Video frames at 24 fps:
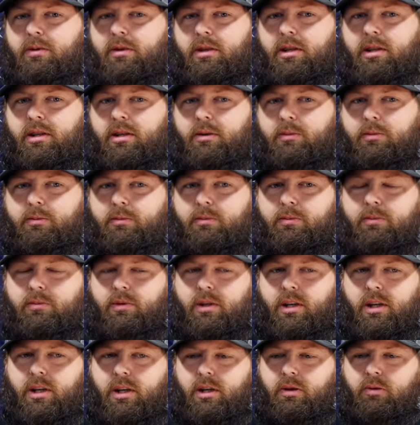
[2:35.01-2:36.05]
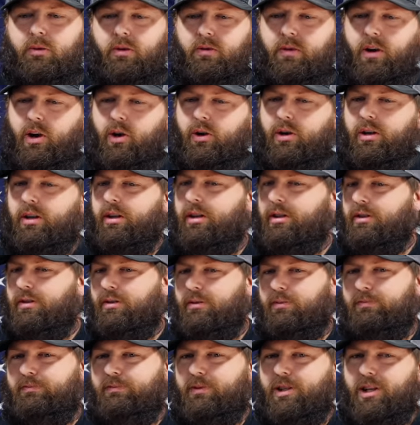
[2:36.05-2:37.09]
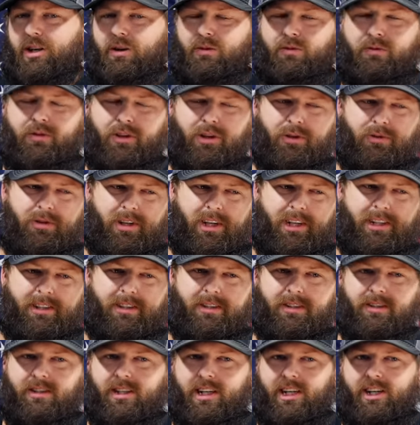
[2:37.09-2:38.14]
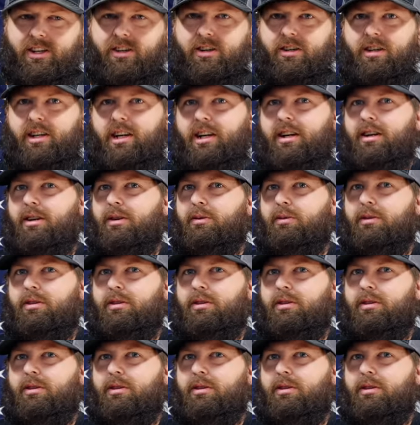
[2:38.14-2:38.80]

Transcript: Um, we've heard a little, you know, few teases here and there.